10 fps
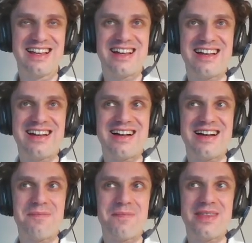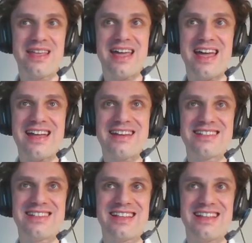And
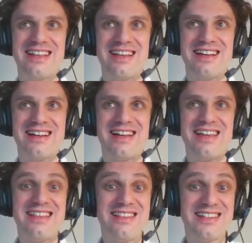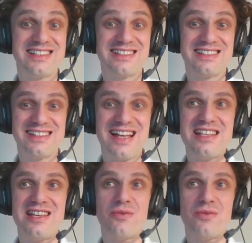in this study,